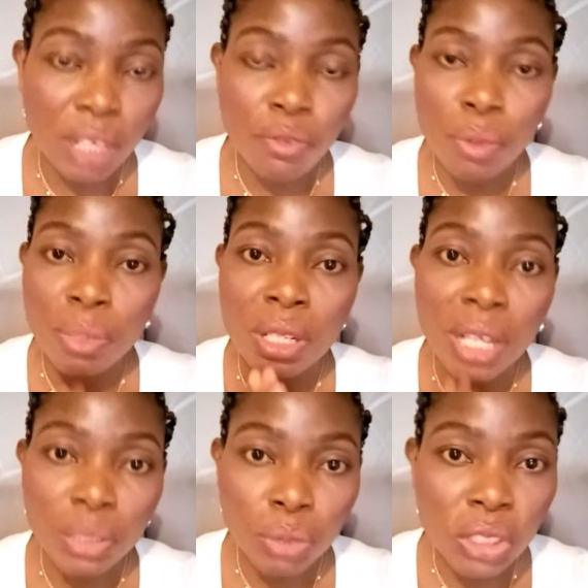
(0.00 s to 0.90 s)
If it be
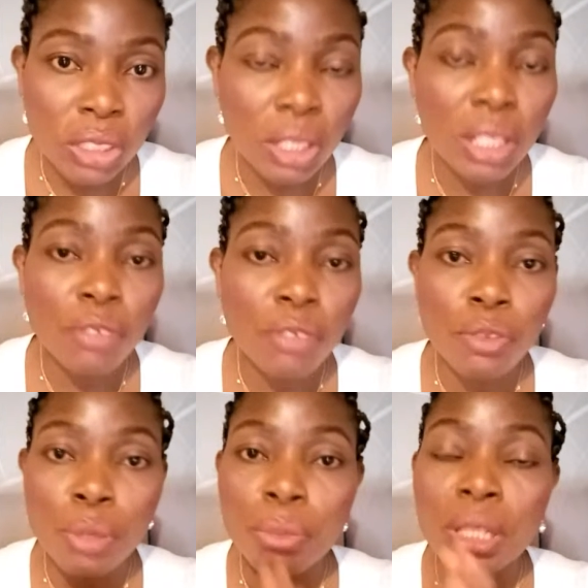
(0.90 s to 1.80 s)
graduation, if
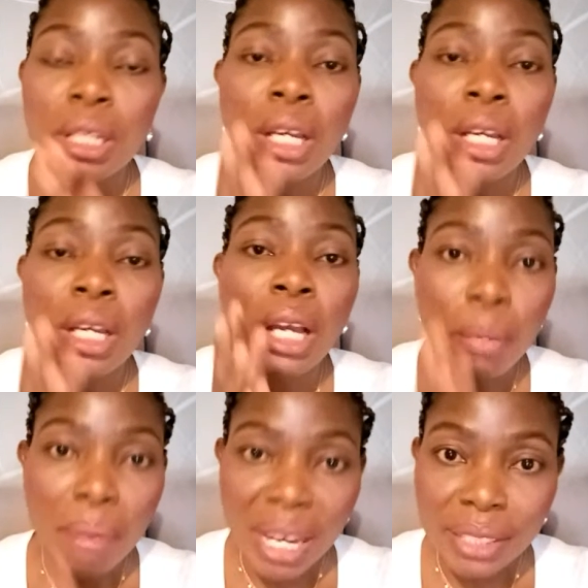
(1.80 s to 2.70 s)
it be a
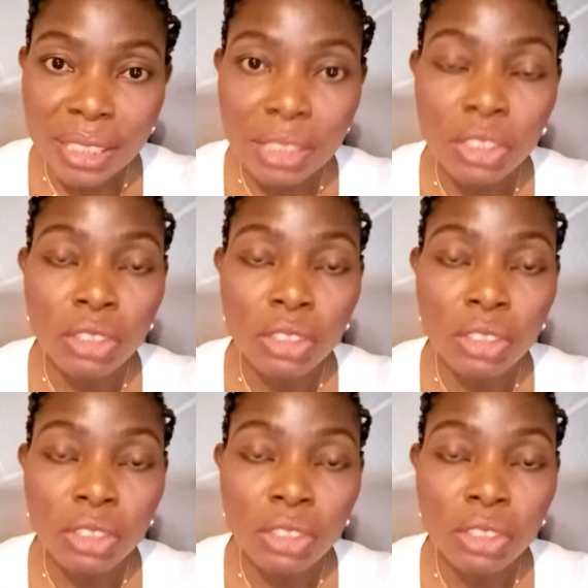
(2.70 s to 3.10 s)
marriage,